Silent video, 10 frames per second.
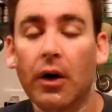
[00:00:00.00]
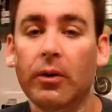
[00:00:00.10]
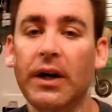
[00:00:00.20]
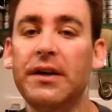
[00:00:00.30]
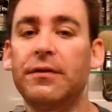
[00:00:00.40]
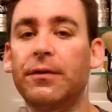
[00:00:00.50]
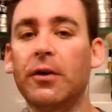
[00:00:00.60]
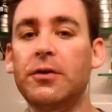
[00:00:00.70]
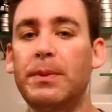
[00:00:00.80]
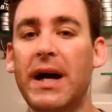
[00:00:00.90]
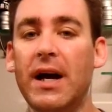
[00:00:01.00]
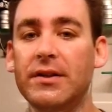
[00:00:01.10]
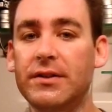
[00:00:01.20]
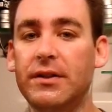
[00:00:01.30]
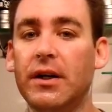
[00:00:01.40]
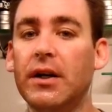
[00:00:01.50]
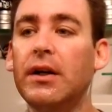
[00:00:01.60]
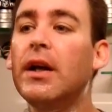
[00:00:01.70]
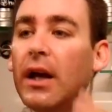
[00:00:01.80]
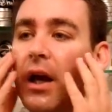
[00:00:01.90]
All right, first pass
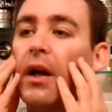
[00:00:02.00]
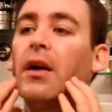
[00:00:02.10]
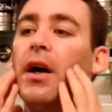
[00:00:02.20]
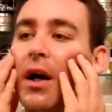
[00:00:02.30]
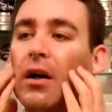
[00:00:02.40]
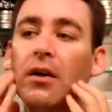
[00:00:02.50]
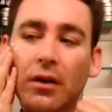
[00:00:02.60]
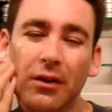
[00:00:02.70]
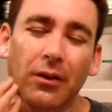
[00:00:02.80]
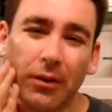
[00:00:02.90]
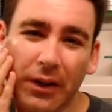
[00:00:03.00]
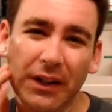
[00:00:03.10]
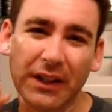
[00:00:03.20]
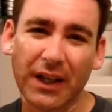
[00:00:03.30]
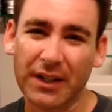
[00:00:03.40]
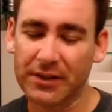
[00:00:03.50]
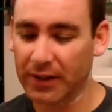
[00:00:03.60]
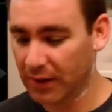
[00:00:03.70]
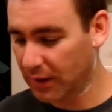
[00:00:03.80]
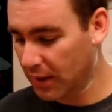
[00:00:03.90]
done and uh, really nice.
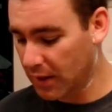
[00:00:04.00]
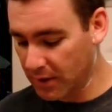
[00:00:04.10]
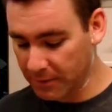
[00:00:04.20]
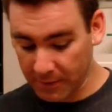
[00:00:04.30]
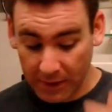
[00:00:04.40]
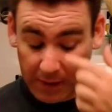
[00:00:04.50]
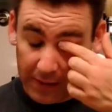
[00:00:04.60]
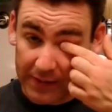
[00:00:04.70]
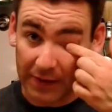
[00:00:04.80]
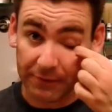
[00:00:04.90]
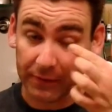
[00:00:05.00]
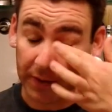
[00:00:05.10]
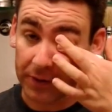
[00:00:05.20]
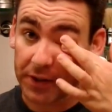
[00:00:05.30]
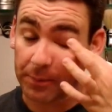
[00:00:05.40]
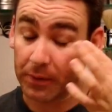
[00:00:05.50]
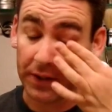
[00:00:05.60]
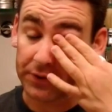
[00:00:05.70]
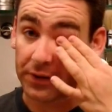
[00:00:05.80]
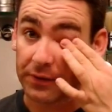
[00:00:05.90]
I love that flare tip
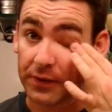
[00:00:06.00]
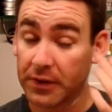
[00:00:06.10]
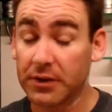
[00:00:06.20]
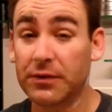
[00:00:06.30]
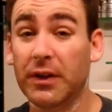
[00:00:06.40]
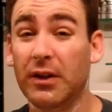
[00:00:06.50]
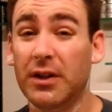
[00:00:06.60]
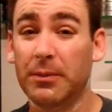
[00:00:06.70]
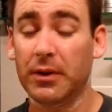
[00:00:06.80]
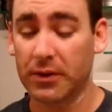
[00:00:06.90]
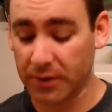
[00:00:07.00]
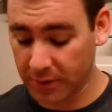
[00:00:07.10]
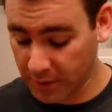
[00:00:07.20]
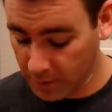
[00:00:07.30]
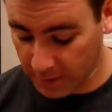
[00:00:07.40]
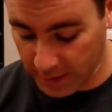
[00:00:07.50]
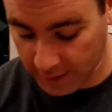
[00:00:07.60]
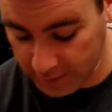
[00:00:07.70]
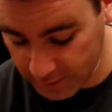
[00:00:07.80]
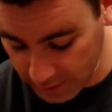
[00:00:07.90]
razor, the vintage flare tip. They're so
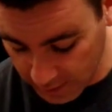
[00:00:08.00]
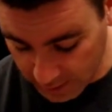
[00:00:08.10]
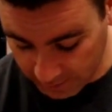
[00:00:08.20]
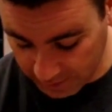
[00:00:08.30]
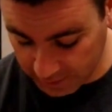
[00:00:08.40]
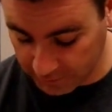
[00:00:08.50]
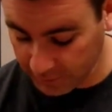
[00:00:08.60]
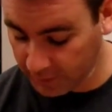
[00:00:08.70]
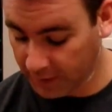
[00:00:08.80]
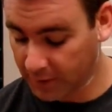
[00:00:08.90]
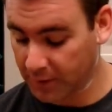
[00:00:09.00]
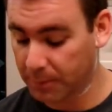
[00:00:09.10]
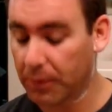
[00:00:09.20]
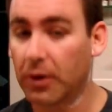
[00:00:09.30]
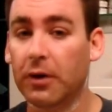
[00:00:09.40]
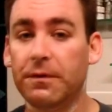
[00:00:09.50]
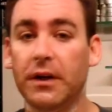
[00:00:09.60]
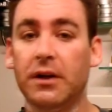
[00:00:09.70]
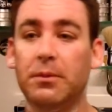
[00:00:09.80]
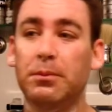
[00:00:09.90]
nice. I just feel like they're the
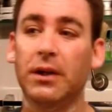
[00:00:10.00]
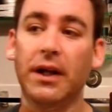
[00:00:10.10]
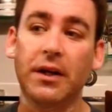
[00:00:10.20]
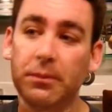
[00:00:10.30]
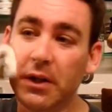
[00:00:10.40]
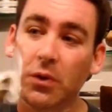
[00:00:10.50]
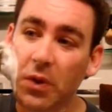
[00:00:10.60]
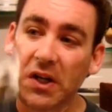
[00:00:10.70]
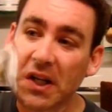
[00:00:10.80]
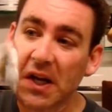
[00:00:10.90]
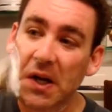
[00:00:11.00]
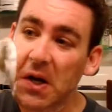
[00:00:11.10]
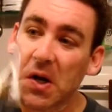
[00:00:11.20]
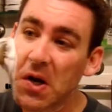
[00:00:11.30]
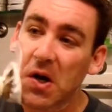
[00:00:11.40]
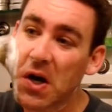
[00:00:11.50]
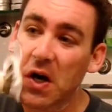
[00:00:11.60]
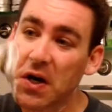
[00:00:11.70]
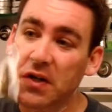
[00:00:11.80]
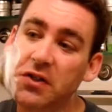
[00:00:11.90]
perfect blend between like
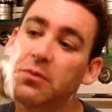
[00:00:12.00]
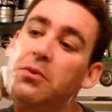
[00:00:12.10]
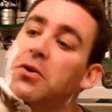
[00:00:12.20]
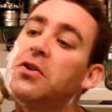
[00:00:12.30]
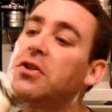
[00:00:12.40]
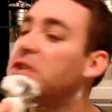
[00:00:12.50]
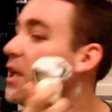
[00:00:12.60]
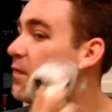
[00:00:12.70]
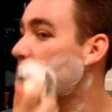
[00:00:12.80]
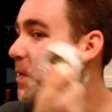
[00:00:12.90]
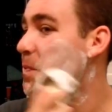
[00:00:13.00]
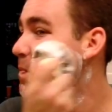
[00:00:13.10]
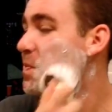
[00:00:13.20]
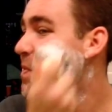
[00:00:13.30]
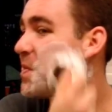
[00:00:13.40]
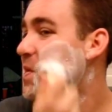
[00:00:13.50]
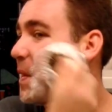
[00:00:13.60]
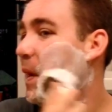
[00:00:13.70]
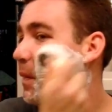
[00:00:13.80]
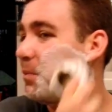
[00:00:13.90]
uh, a smooth shaver
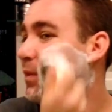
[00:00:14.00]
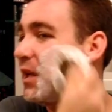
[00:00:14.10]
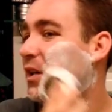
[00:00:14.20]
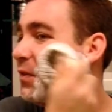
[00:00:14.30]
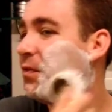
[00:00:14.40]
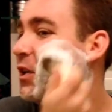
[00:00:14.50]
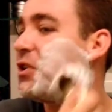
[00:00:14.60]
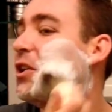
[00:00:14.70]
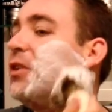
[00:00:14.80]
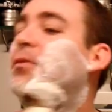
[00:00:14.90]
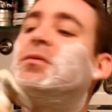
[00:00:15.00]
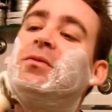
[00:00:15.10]
and being efficient,